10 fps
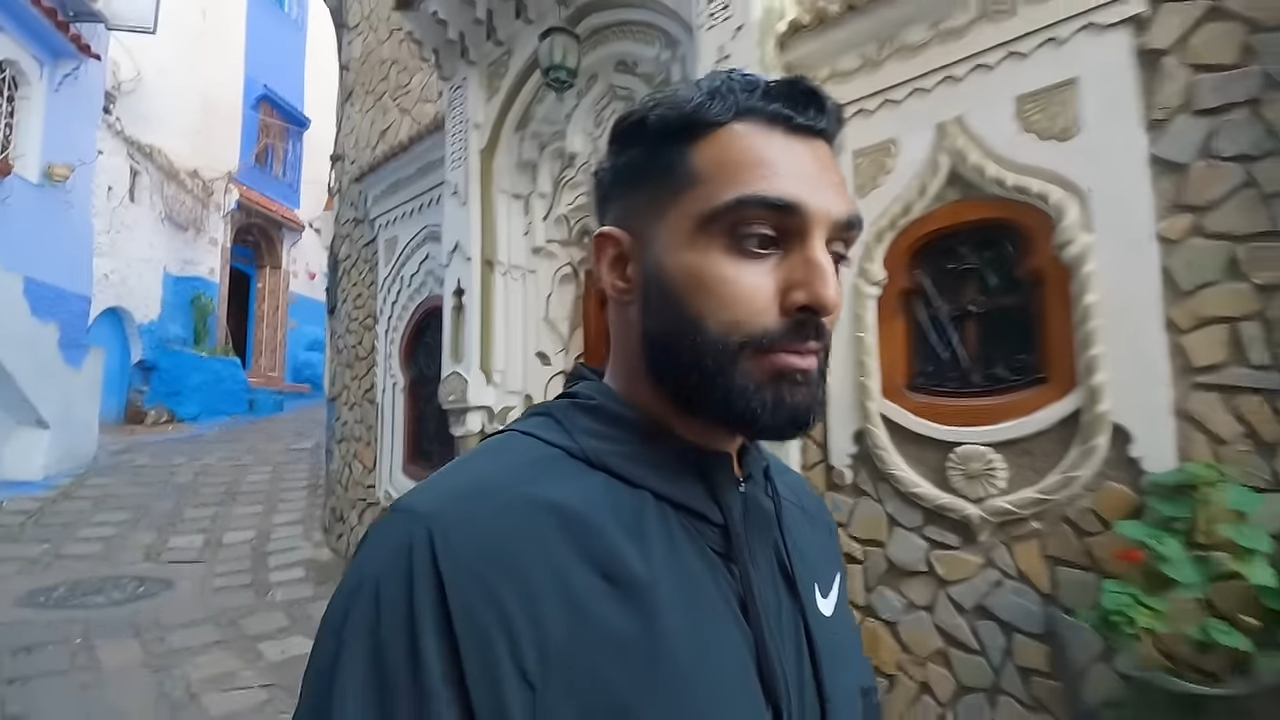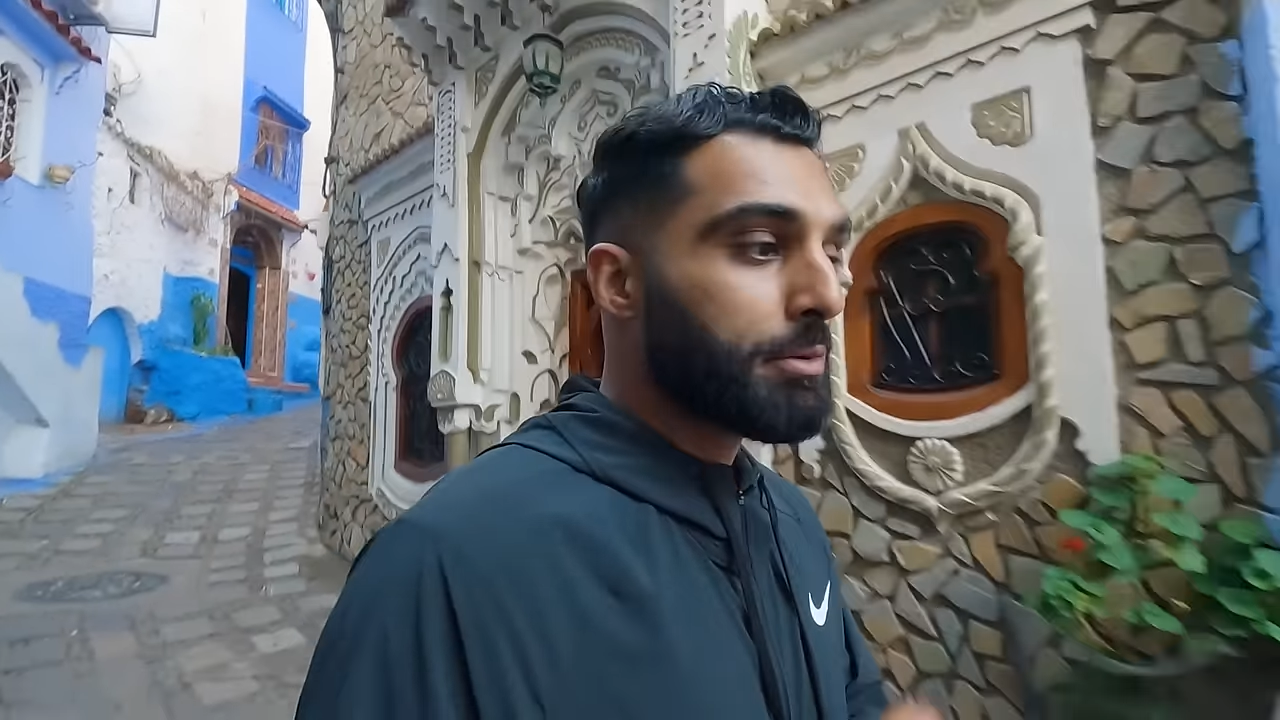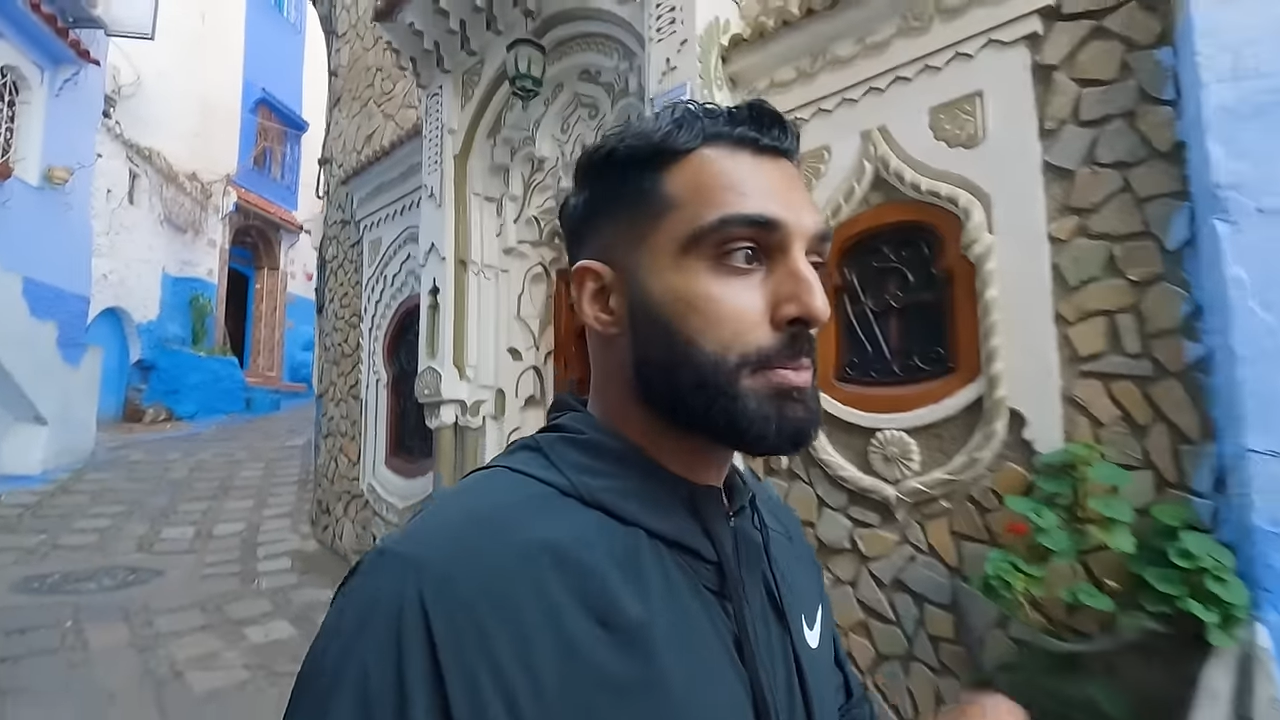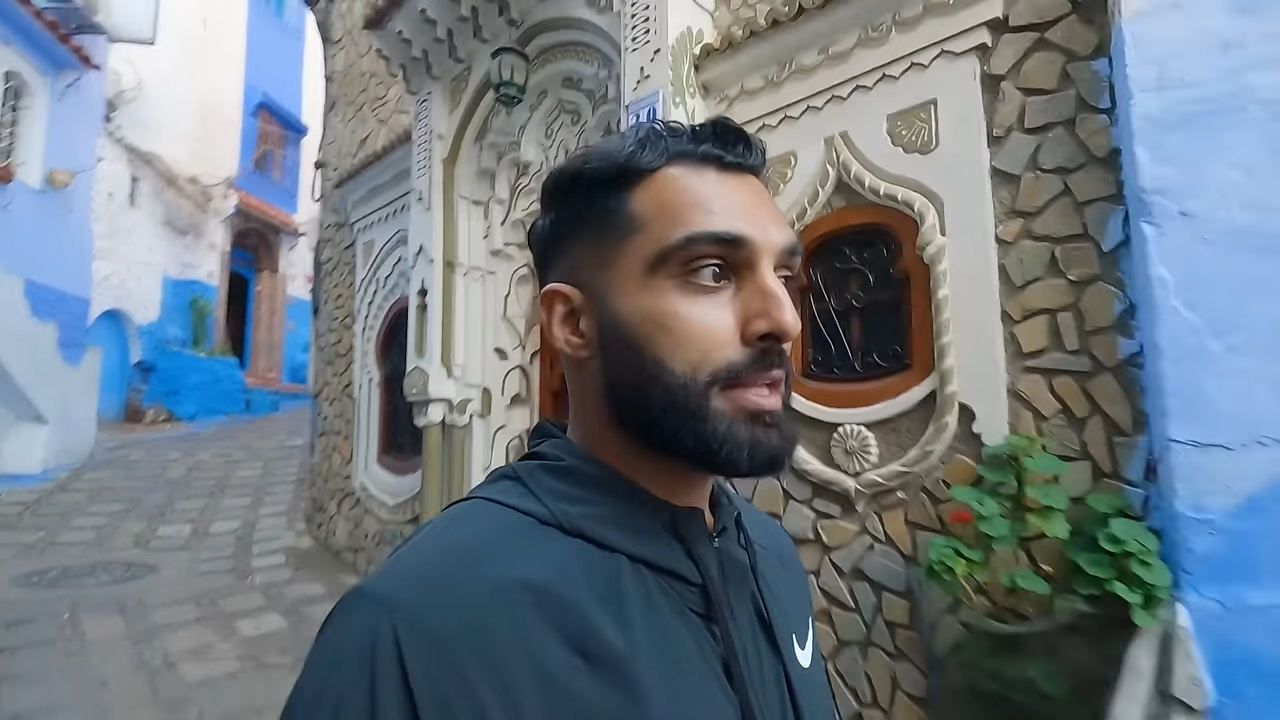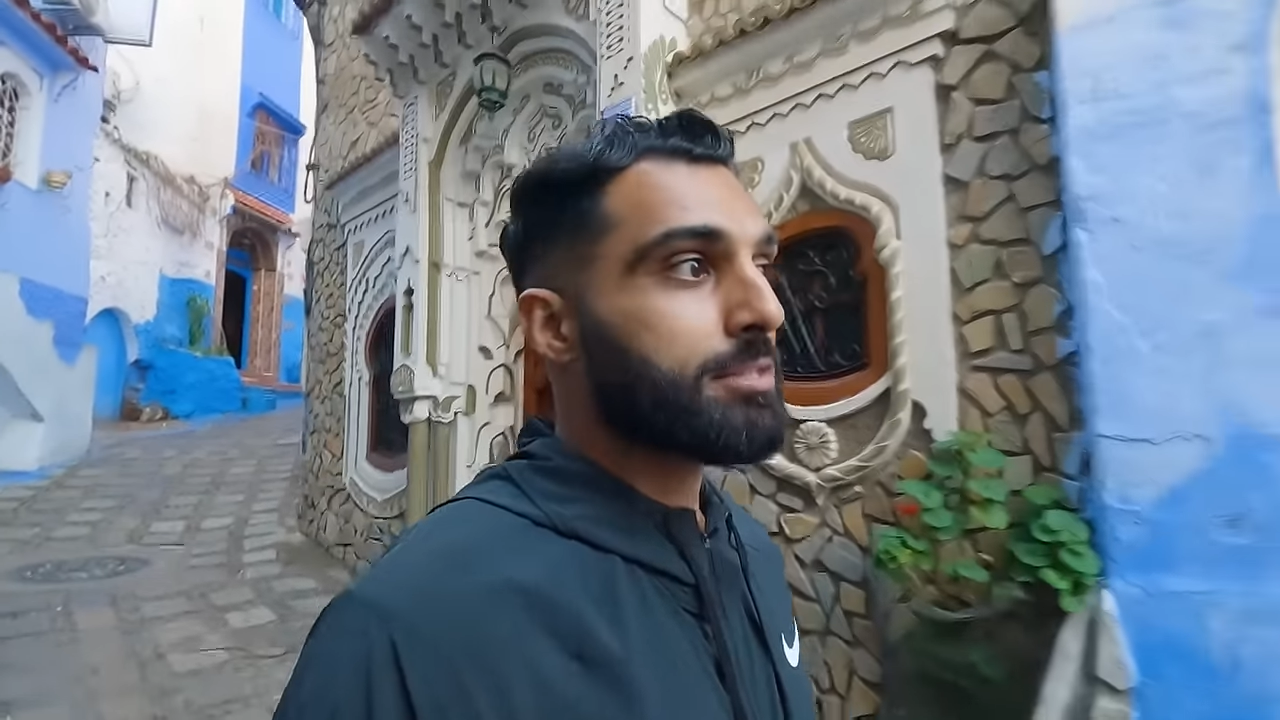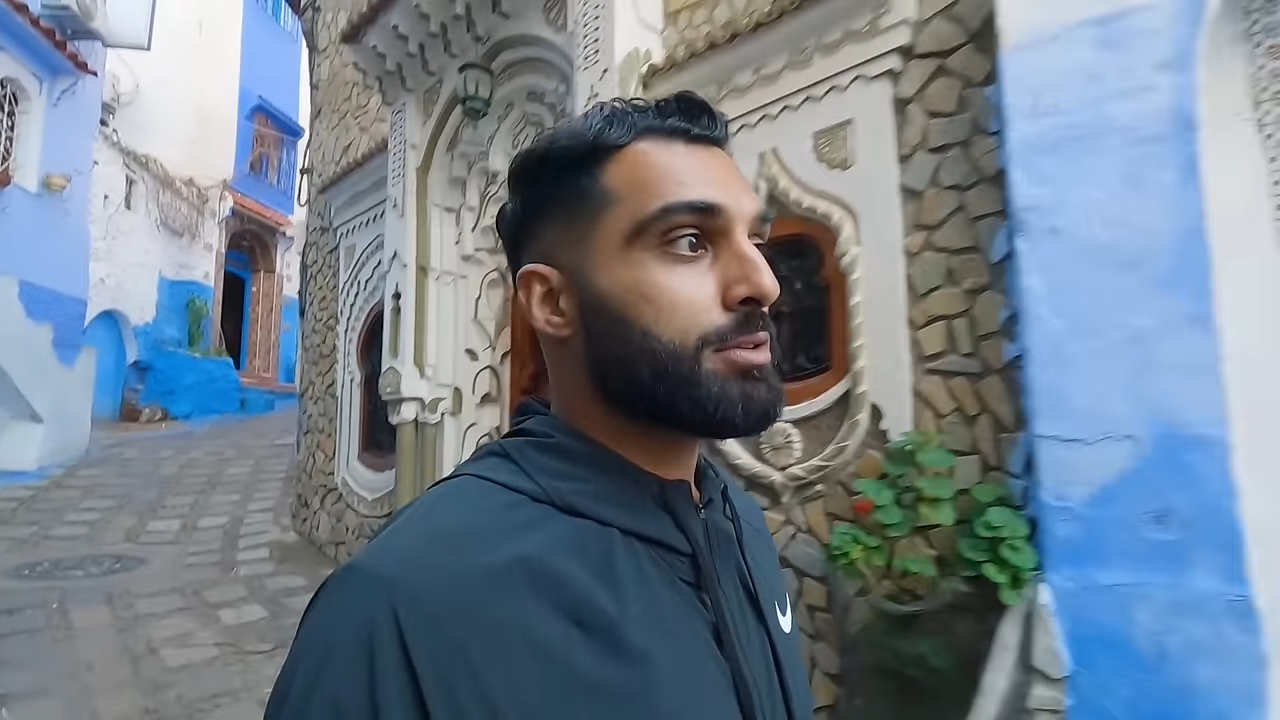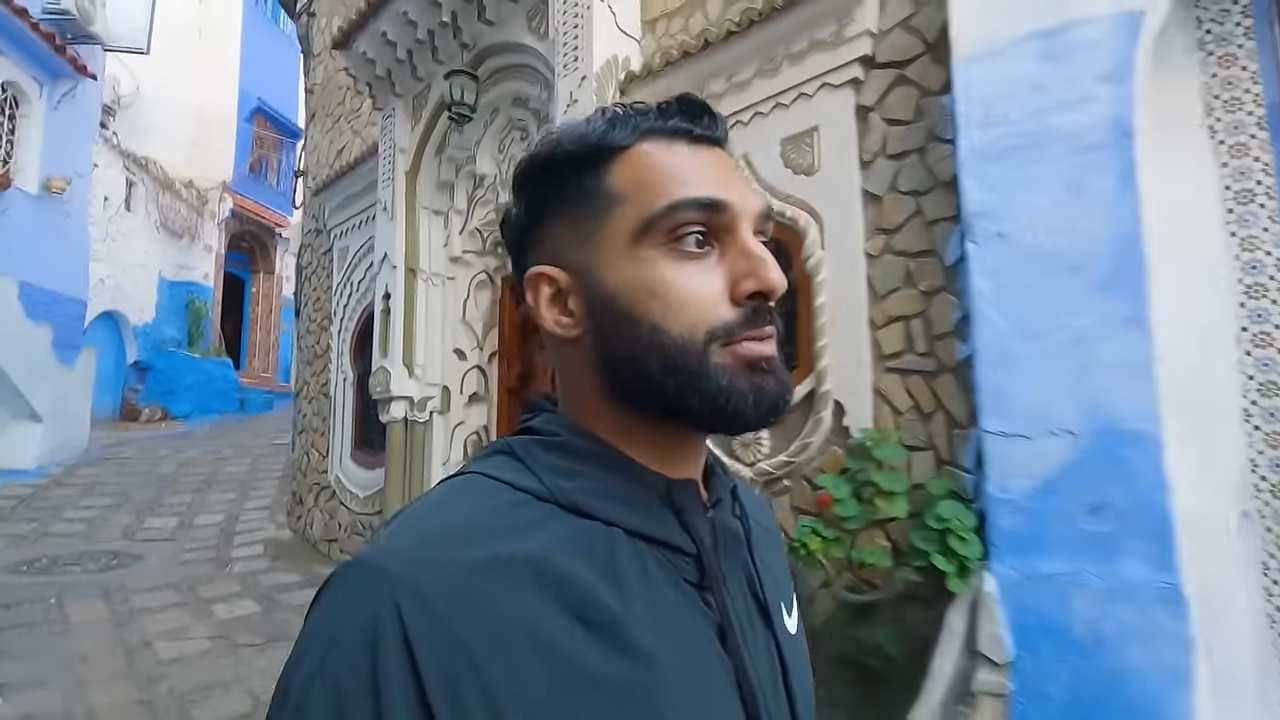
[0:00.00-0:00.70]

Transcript: every place